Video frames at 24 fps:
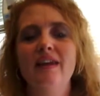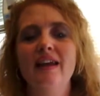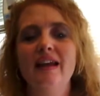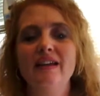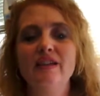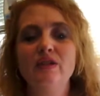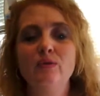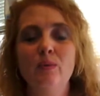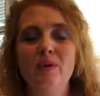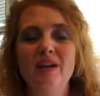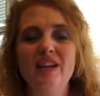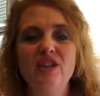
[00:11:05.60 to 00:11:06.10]
The
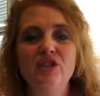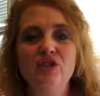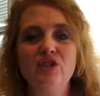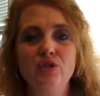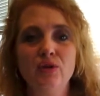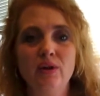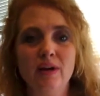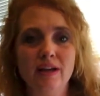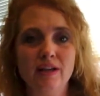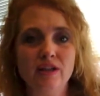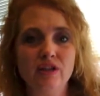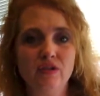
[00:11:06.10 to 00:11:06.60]
next one is
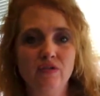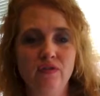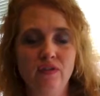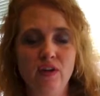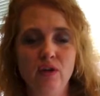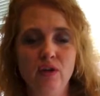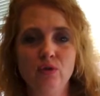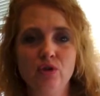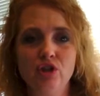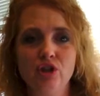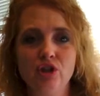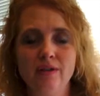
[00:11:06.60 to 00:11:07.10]

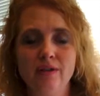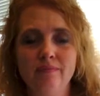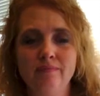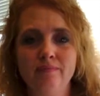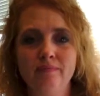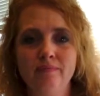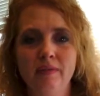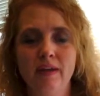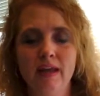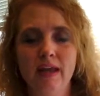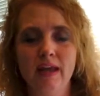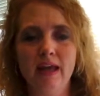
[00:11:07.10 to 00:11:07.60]

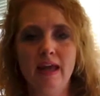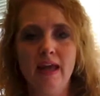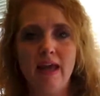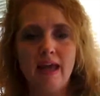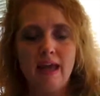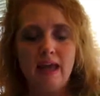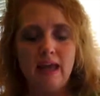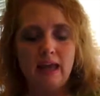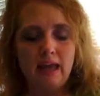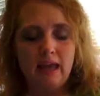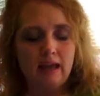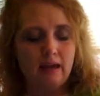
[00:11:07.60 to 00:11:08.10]
transfusion,
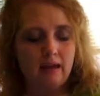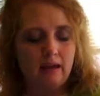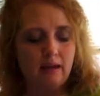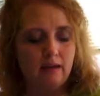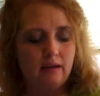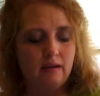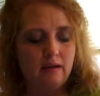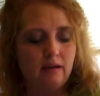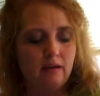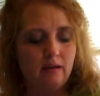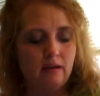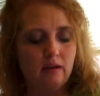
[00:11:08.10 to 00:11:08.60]

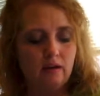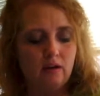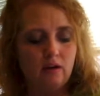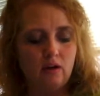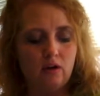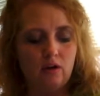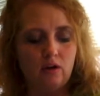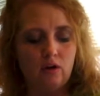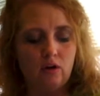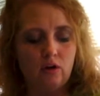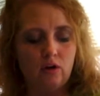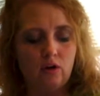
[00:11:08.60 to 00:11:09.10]
and
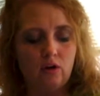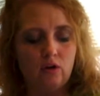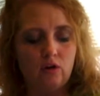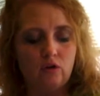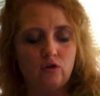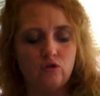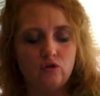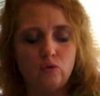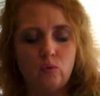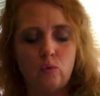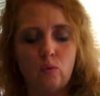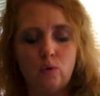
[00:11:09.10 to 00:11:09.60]

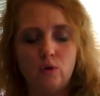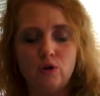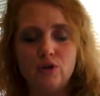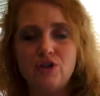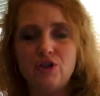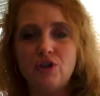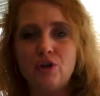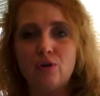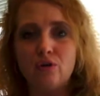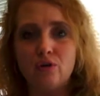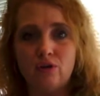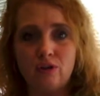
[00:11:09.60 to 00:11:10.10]

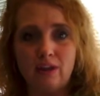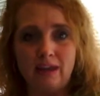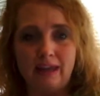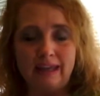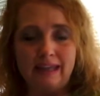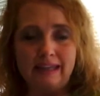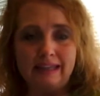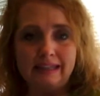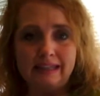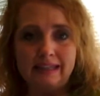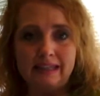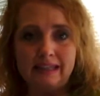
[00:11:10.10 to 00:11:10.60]
towards
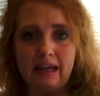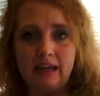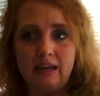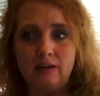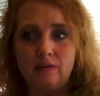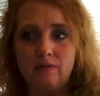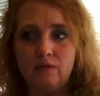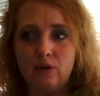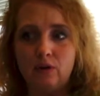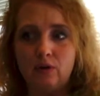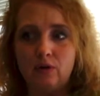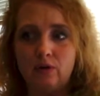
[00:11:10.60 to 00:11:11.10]
the inside
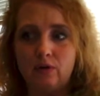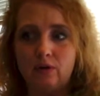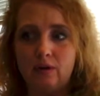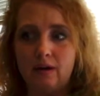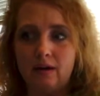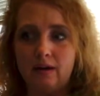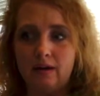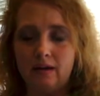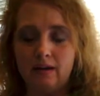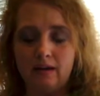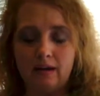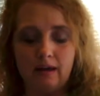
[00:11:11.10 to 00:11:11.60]
of your
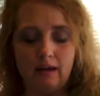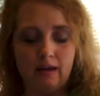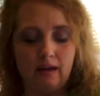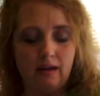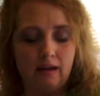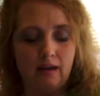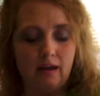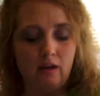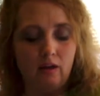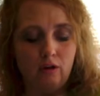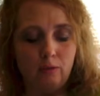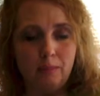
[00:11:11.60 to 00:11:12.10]

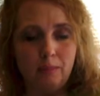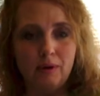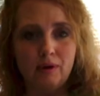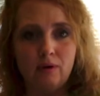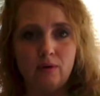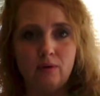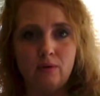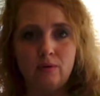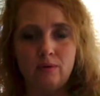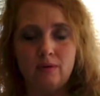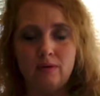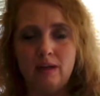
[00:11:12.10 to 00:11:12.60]

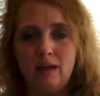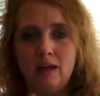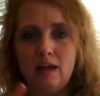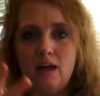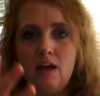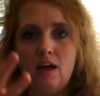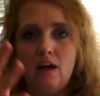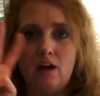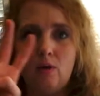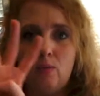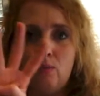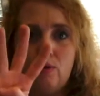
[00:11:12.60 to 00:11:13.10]
elbow
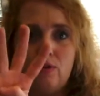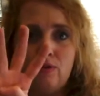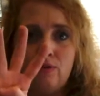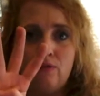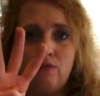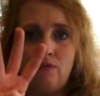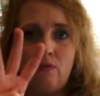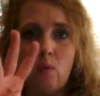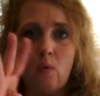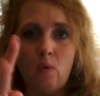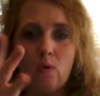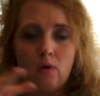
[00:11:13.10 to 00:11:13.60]
with a
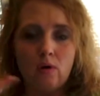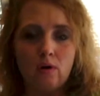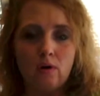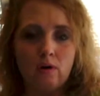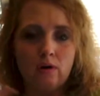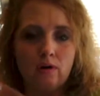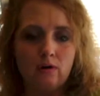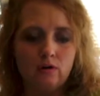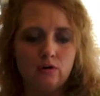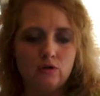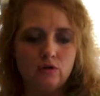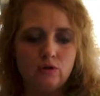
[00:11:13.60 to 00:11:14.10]

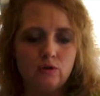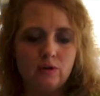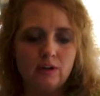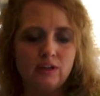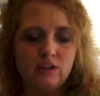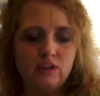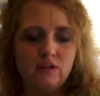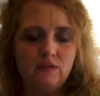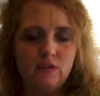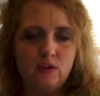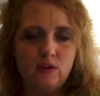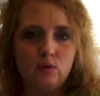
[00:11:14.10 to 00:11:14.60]
4,
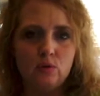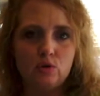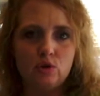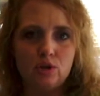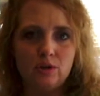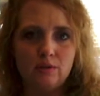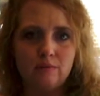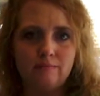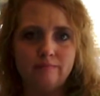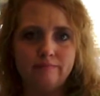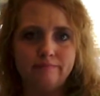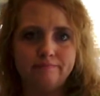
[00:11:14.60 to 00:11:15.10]

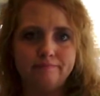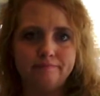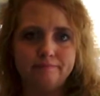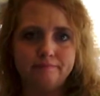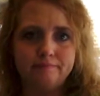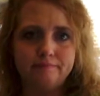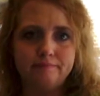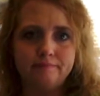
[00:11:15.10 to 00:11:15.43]
transfusion.